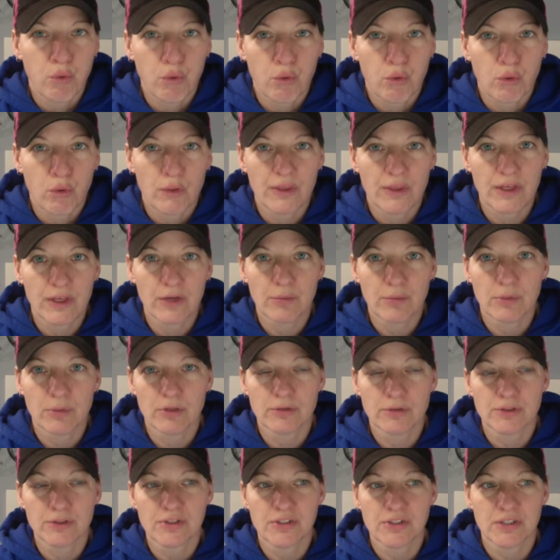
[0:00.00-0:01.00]
the
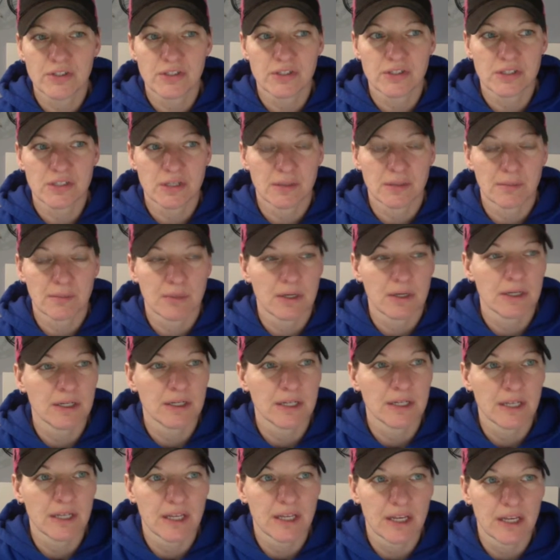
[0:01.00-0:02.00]
immune system
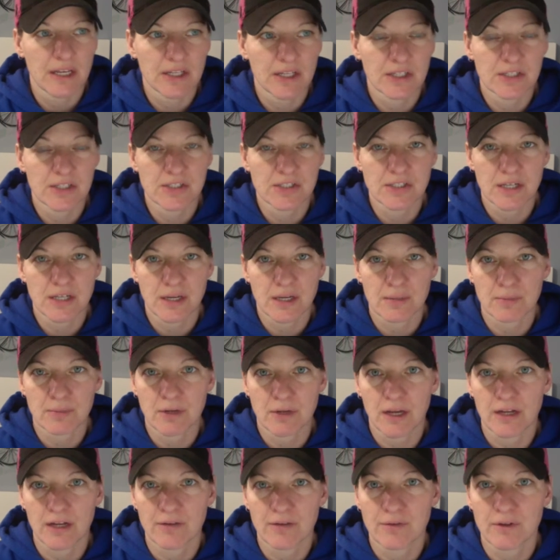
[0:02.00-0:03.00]
is
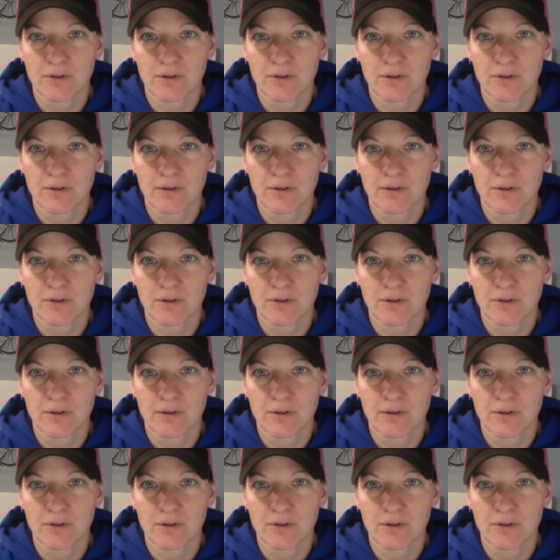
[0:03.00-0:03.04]
kind of